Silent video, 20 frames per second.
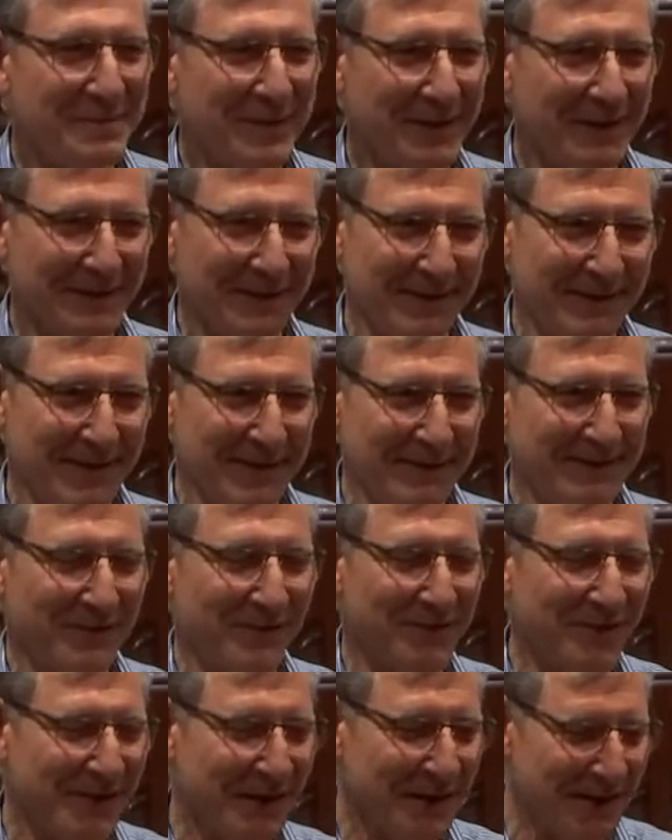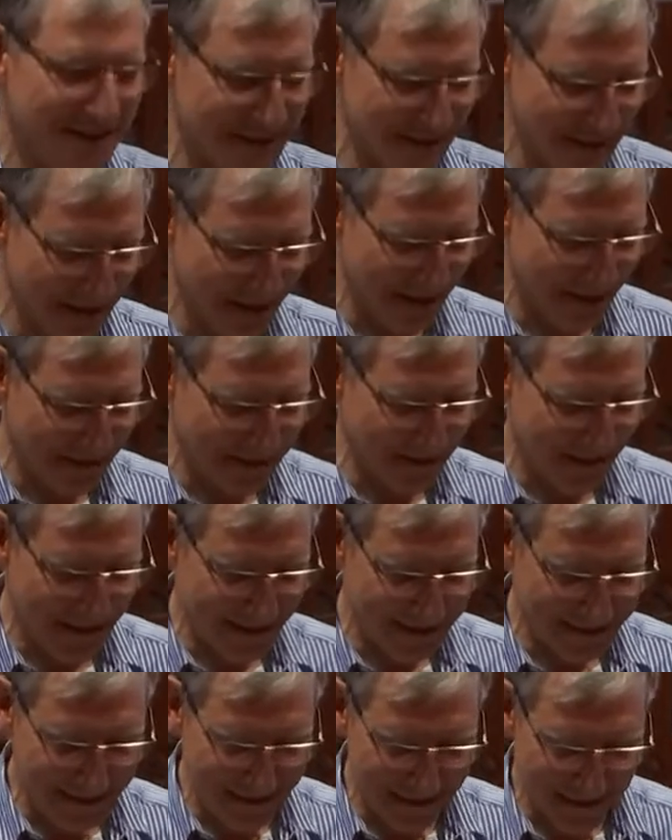but it really is a
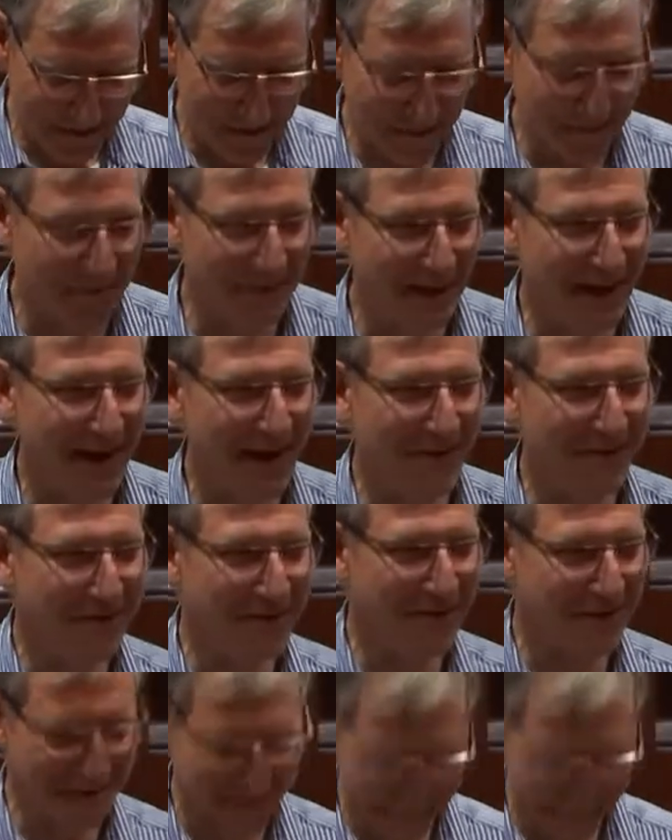team effort.